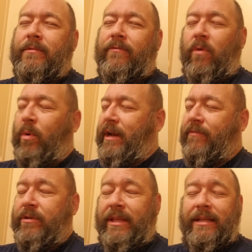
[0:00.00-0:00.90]
for
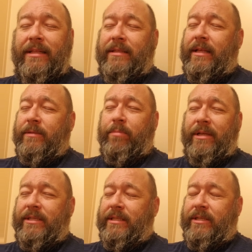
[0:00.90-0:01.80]
whatever thing that that
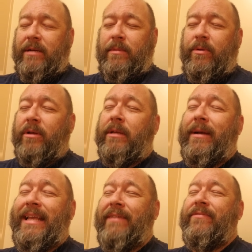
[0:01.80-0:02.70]
blessing that's come upon them.
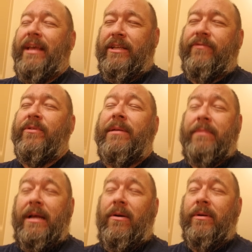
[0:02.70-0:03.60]
I give thanks for them
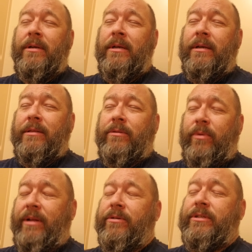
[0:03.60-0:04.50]
now through
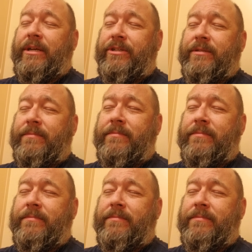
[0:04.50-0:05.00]
intercession.